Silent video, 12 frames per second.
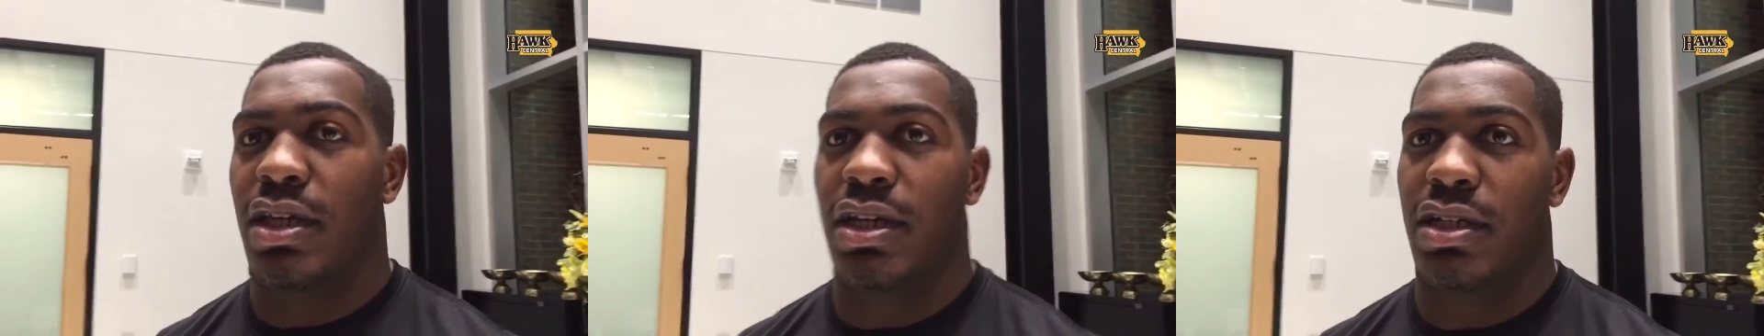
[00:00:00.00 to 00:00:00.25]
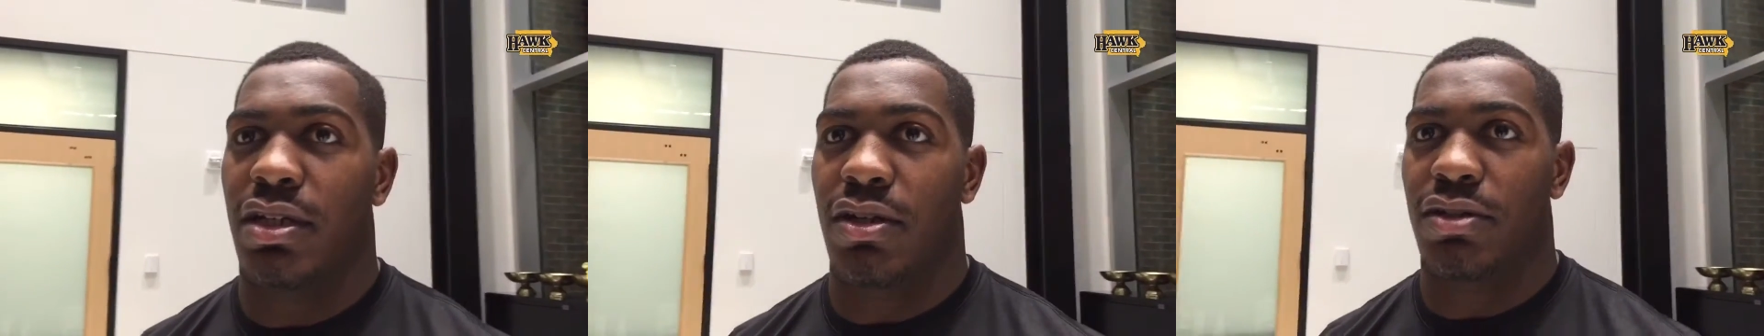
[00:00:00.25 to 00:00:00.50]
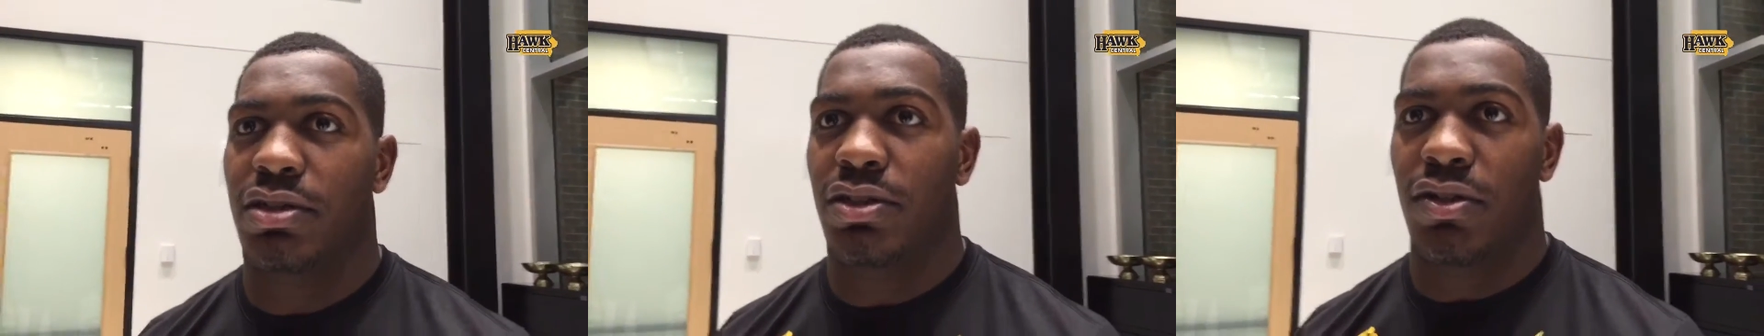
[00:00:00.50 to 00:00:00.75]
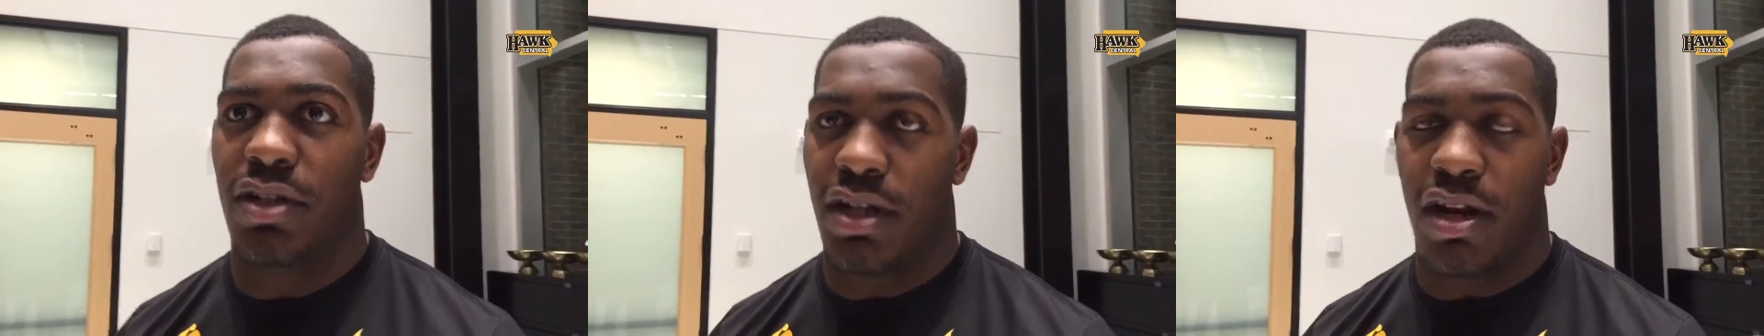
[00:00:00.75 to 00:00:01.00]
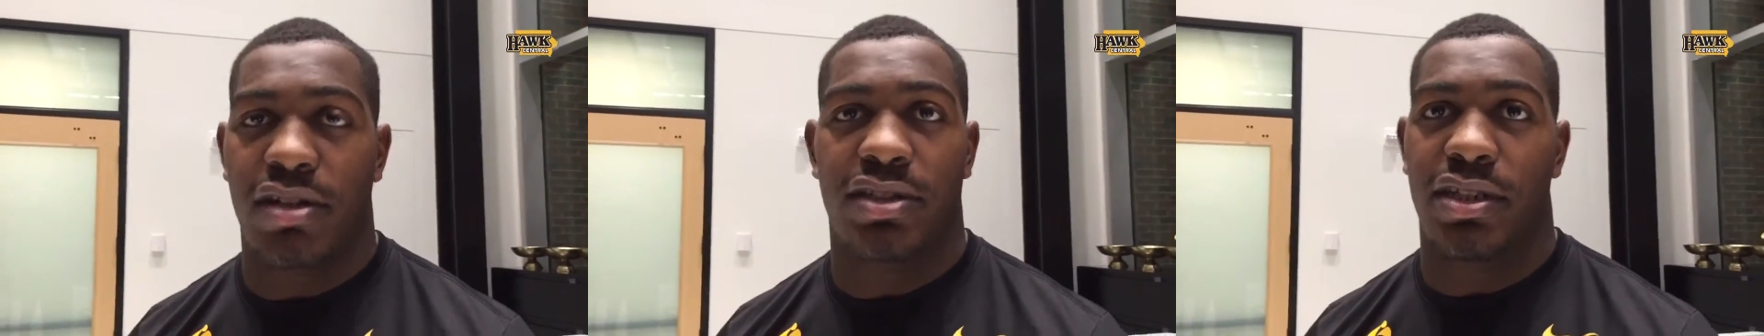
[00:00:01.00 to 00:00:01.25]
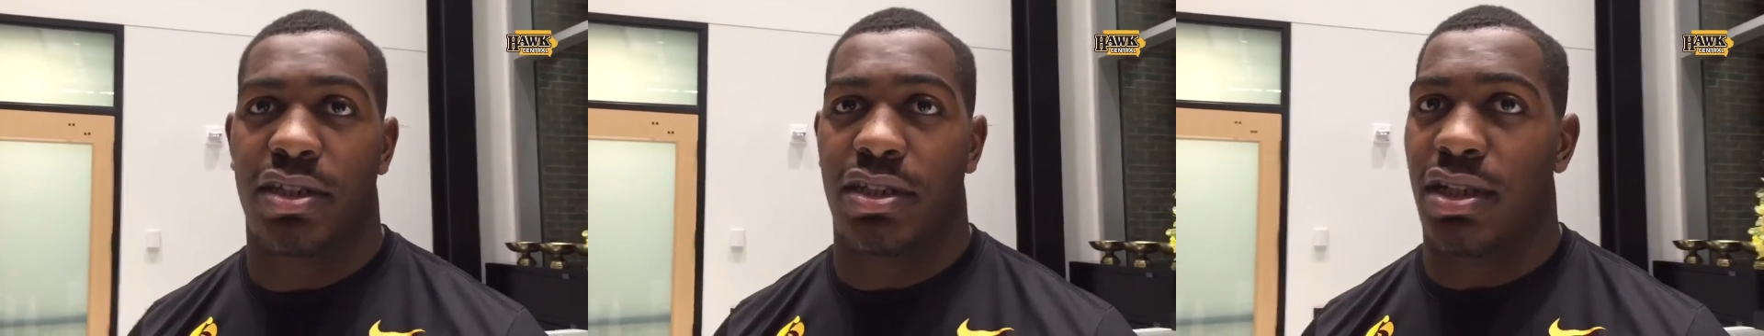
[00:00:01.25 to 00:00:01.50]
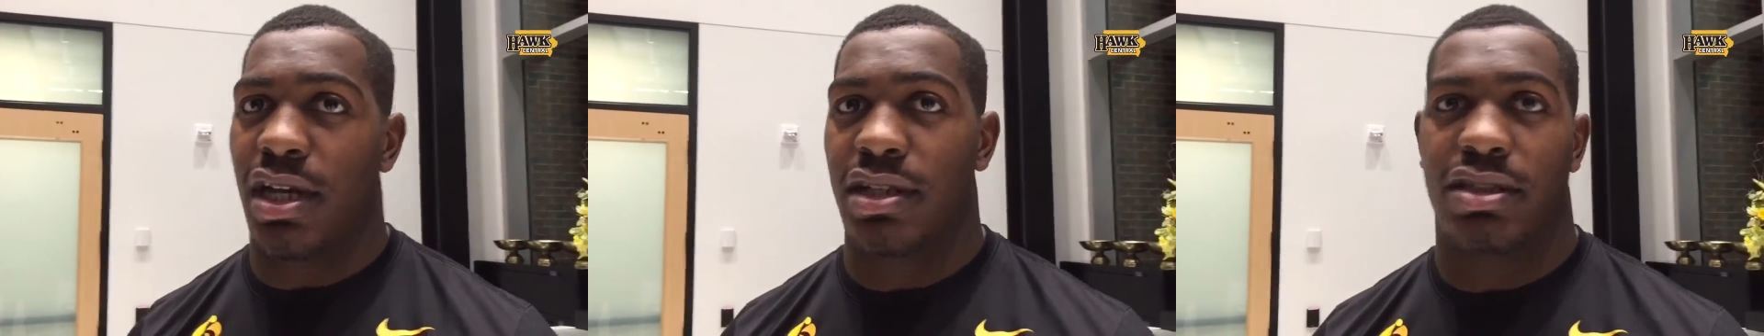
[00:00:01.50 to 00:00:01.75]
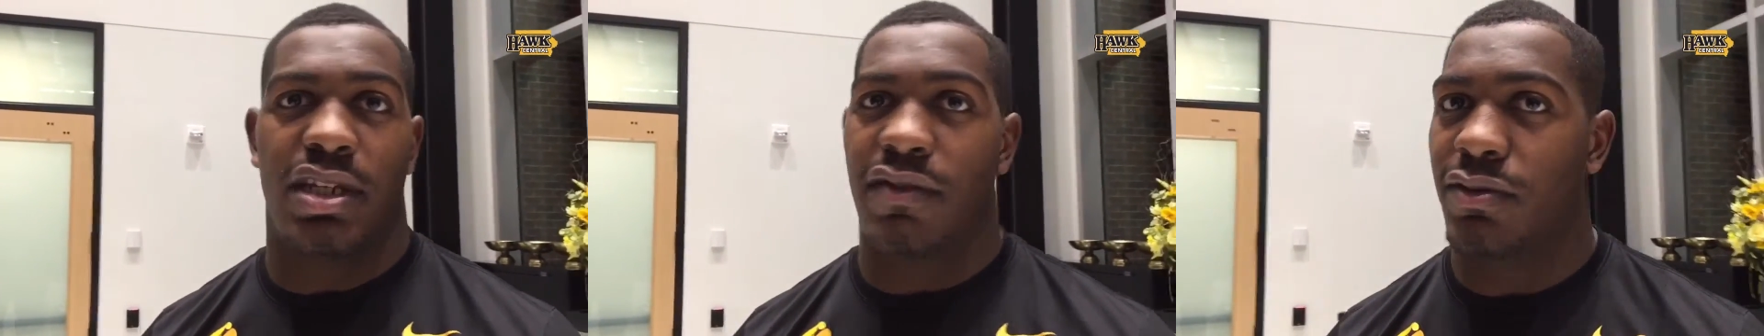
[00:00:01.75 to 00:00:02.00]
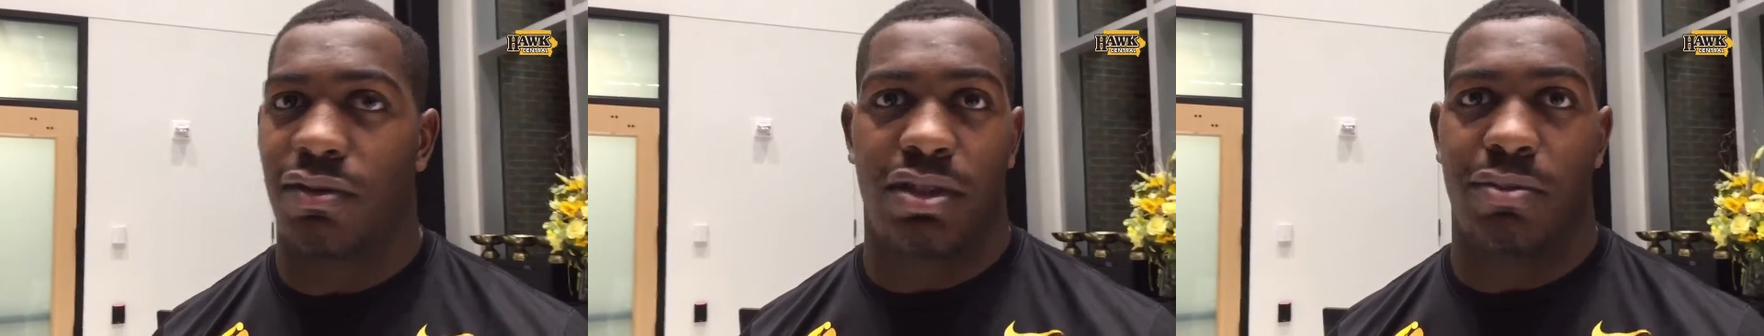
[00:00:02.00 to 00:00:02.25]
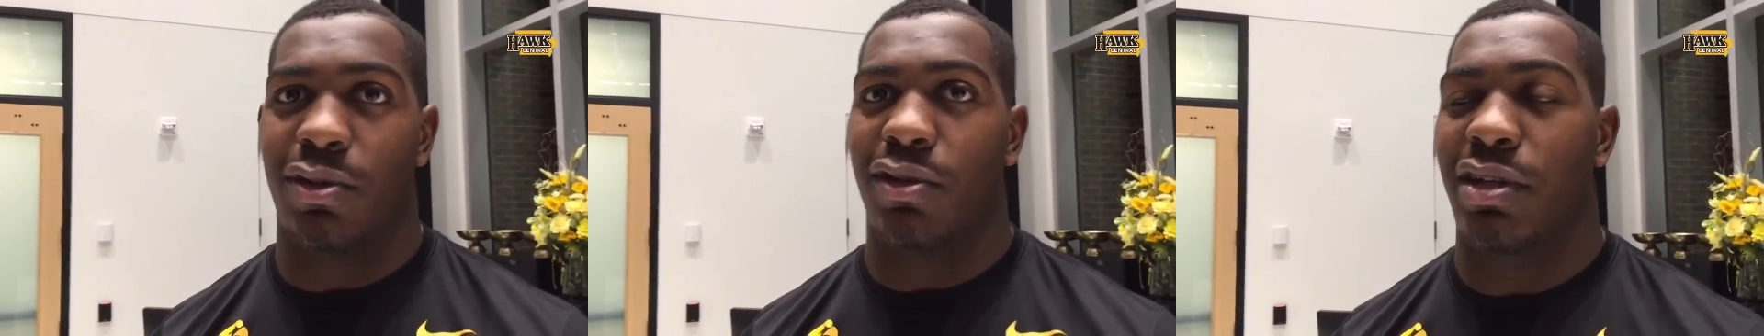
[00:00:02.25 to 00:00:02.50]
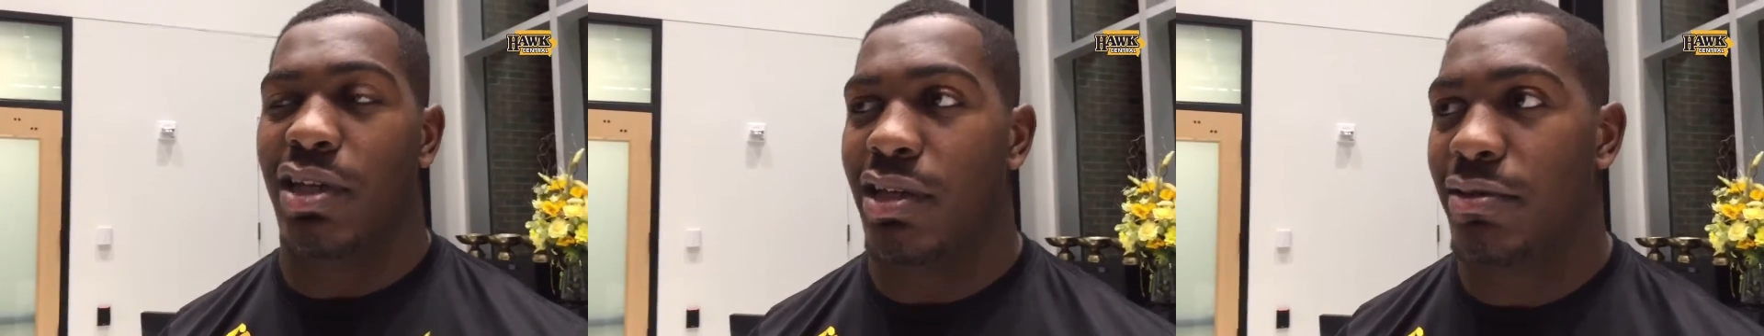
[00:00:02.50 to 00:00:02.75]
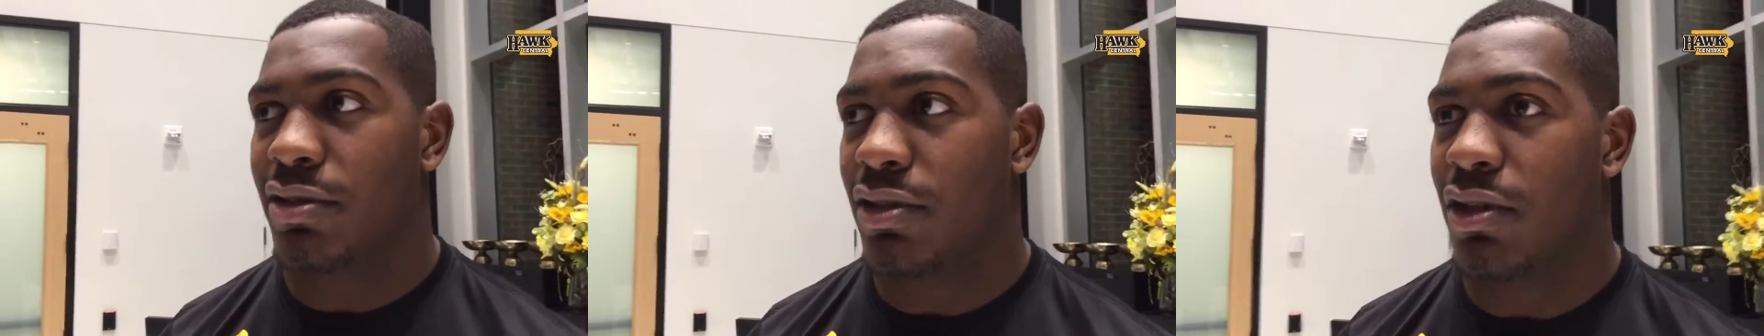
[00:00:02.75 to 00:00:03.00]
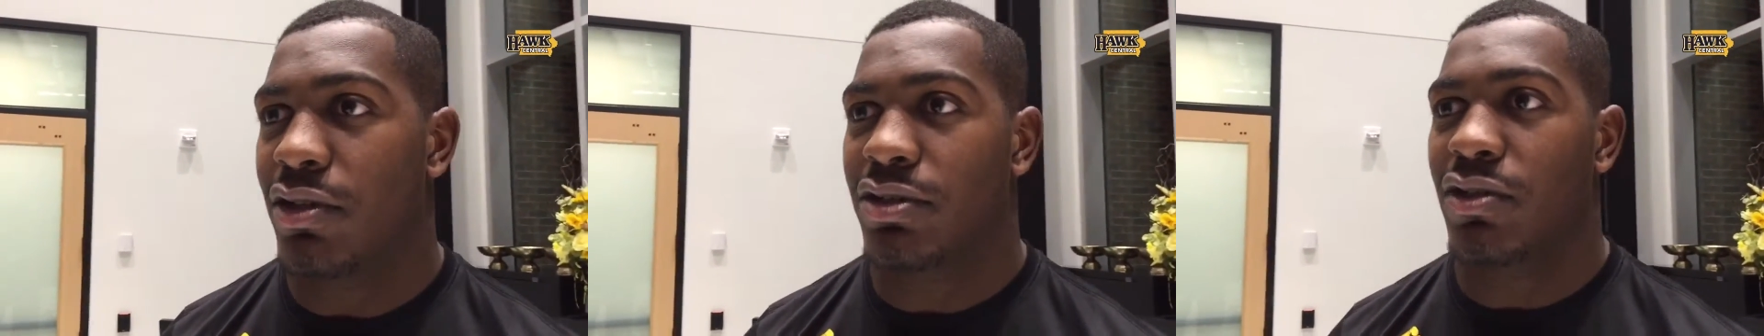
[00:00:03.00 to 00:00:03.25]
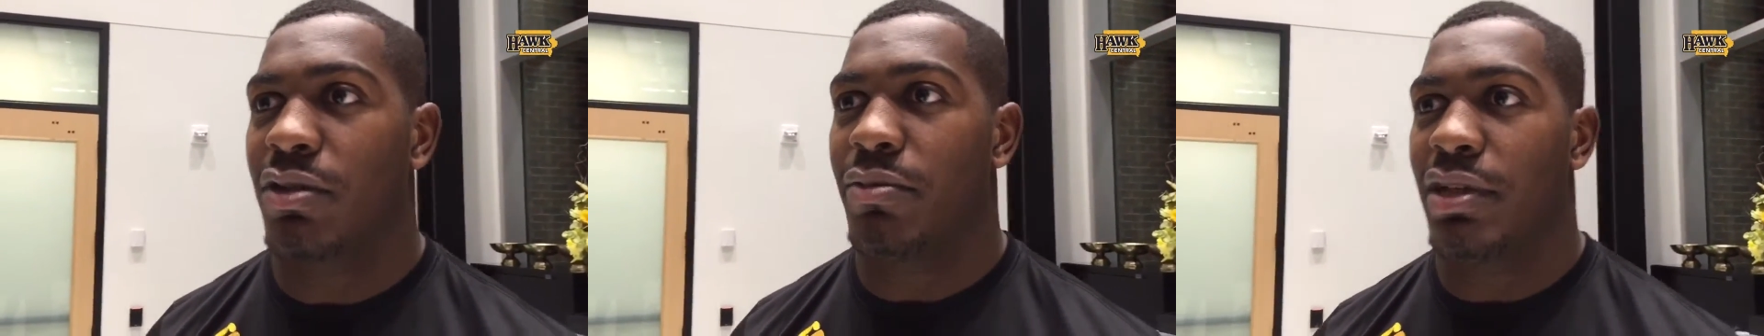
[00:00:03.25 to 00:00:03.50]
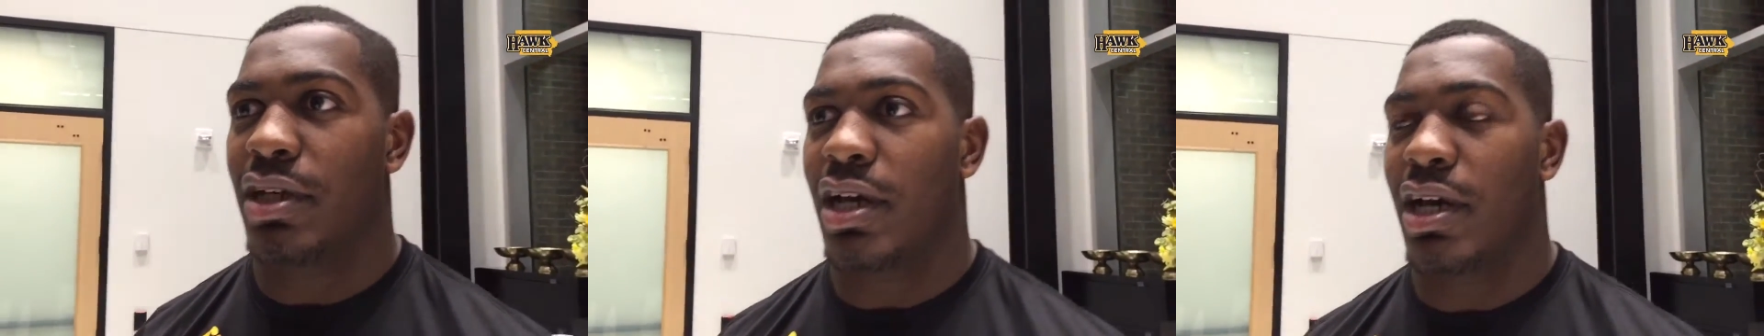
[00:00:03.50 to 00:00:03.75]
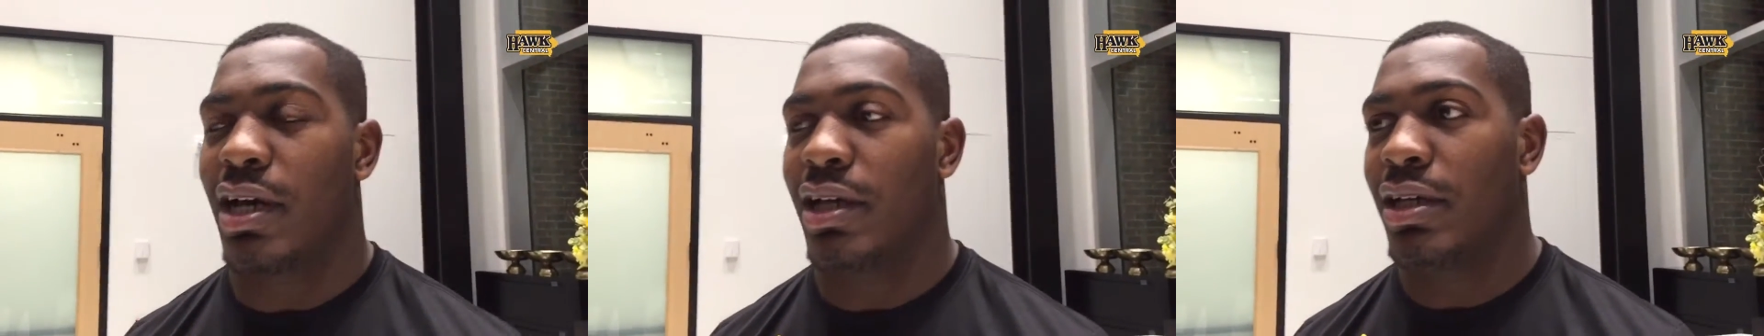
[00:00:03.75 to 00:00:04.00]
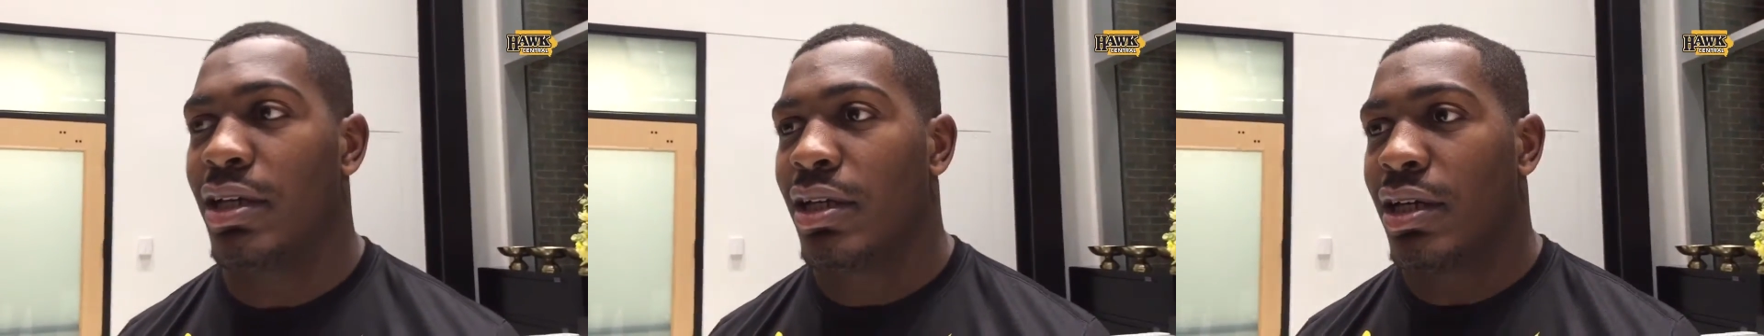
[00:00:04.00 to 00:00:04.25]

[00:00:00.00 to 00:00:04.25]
Yeah, you know, just knowing that our senior class never won a bowl game, so you know it's going to be a high,